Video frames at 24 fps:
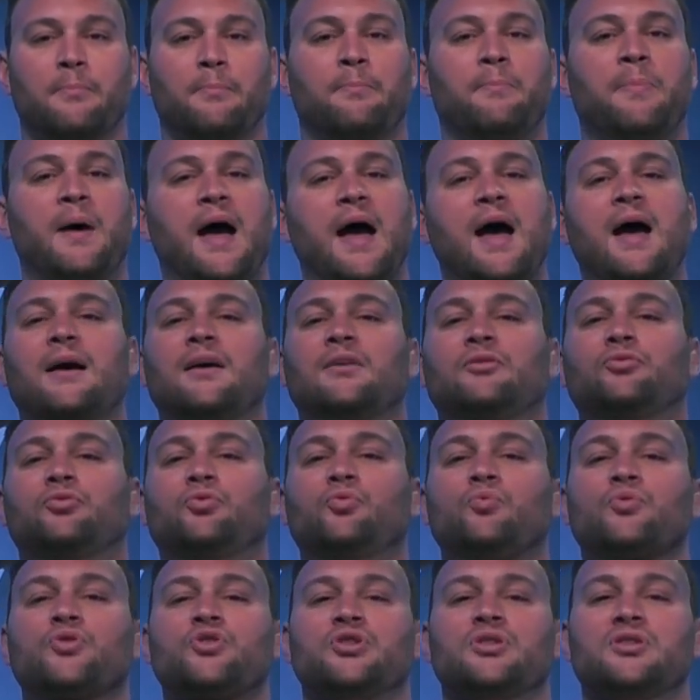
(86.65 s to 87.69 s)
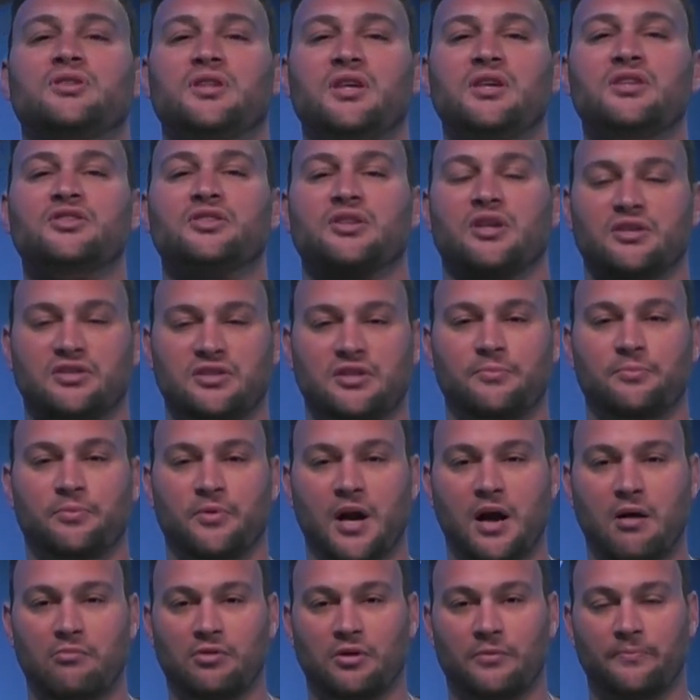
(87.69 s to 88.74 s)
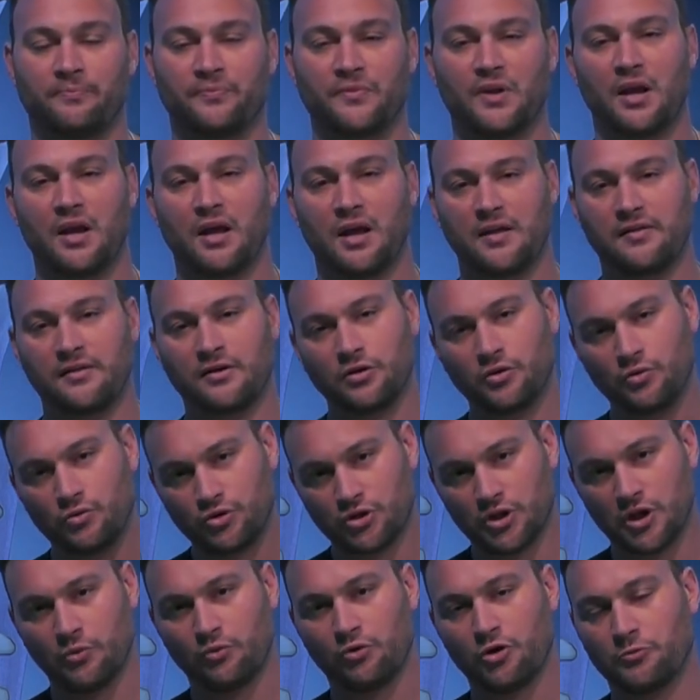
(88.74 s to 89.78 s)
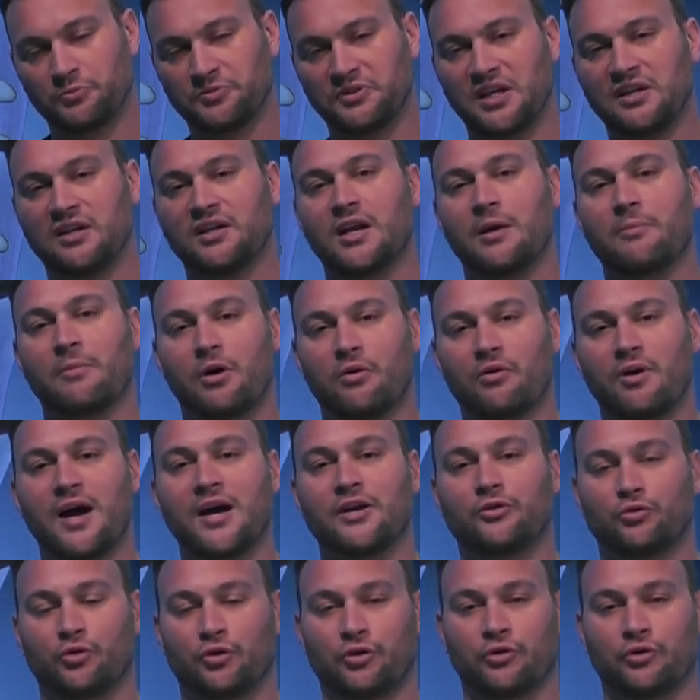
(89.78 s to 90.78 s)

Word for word: back to which disc is the problem. And then usually we obtain an MRI to